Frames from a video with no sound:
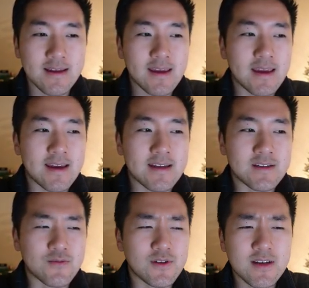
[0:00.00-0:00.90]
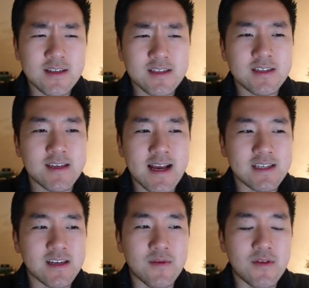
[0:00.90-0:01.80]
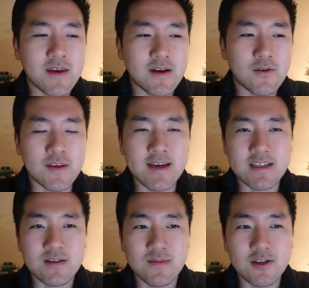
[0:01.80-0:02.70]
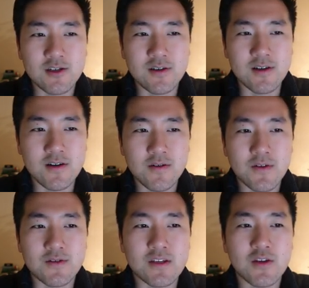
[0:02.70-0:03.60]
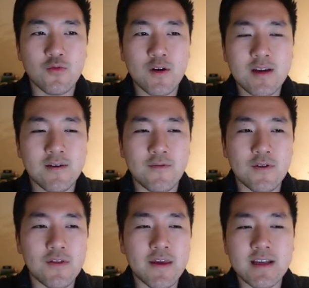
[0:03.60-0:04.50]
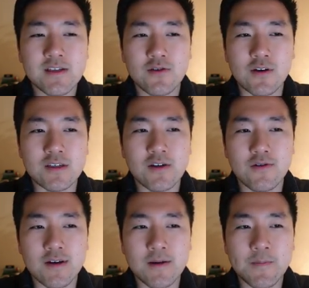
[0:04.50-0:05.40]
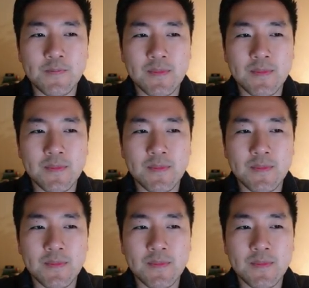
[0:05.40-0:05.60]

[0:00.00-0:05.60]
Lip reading: And really, it's the exact same thing with the estimation here. There's 3 different things that you're considering.